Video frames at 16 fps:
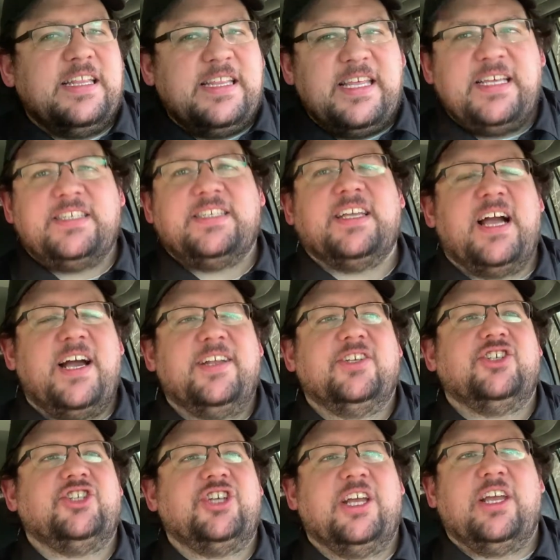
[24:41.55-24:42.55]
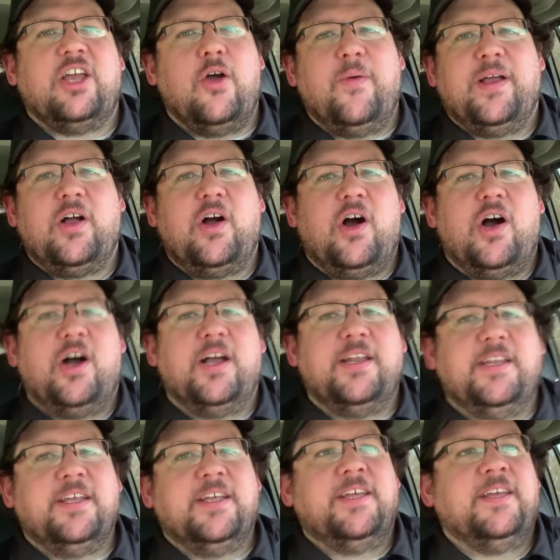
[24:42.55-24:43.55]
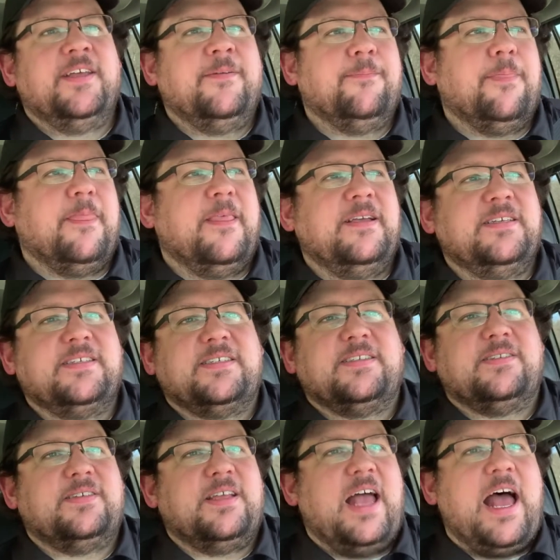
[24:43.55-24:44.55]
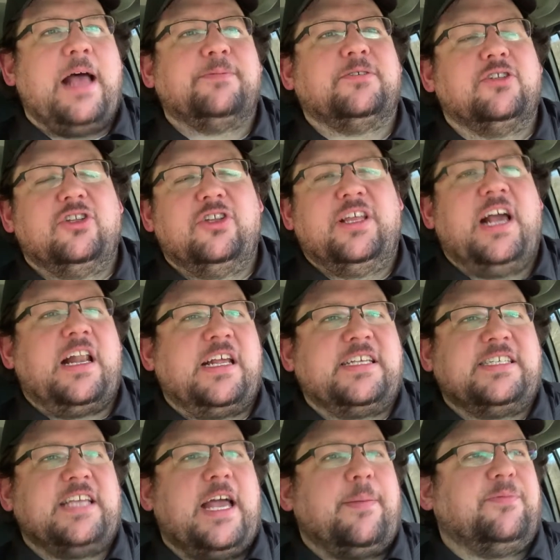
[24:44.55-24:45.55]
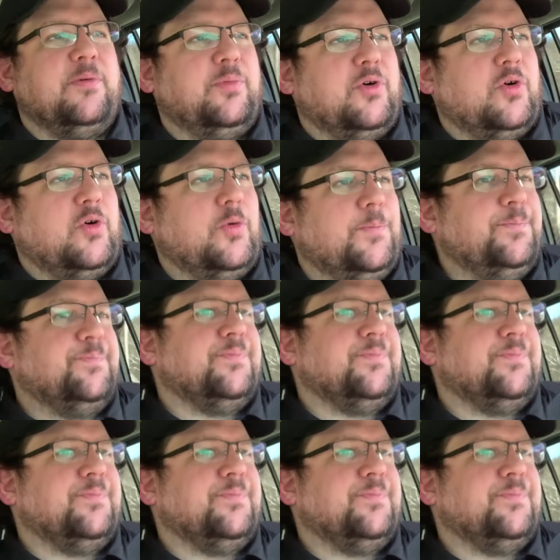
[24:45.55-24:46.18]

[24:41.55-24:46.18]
this kind of shit going on is absolutely unacceptable.